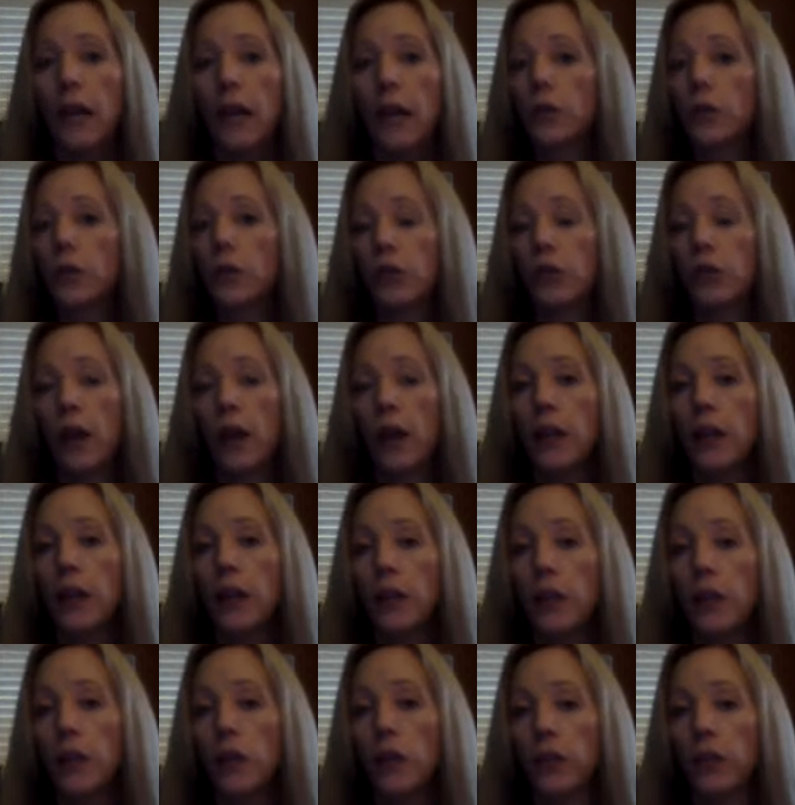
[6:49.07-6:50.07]
He was
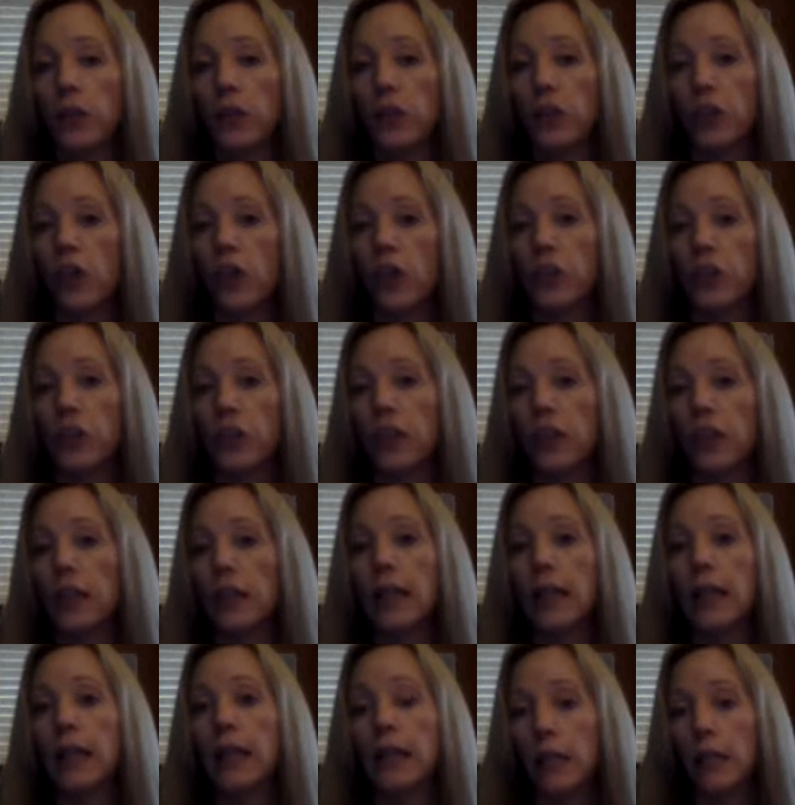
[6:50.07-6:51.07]
trying to overcharge
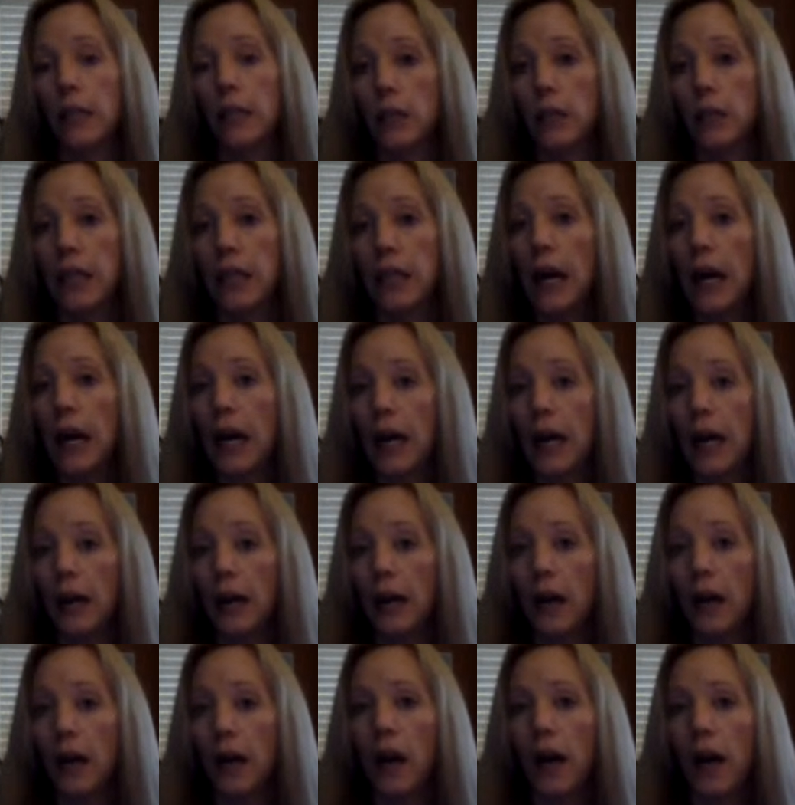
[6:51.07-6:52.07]
and to let someone
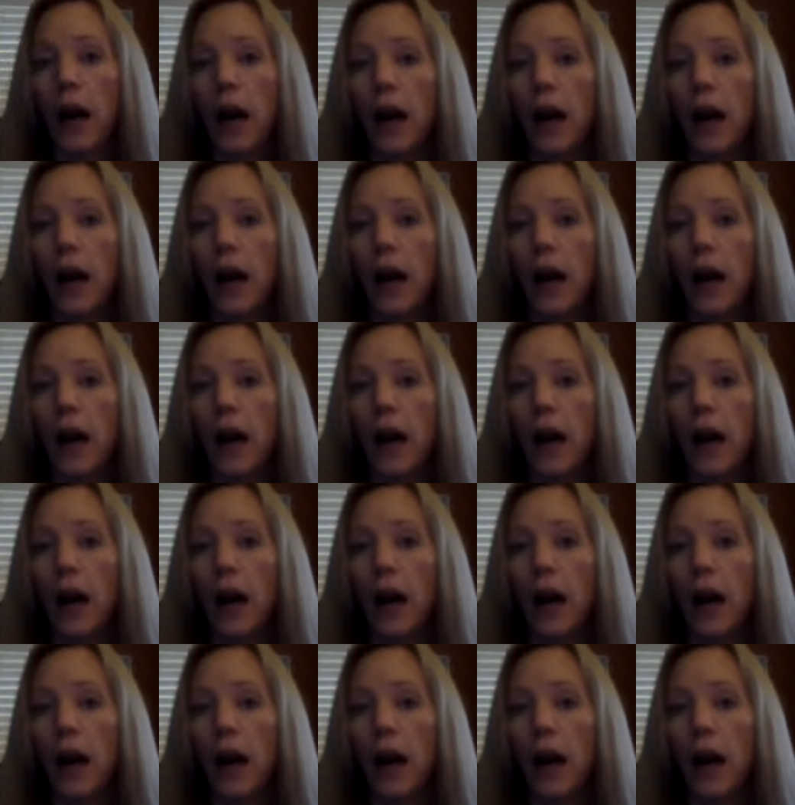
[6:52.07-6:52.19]
die.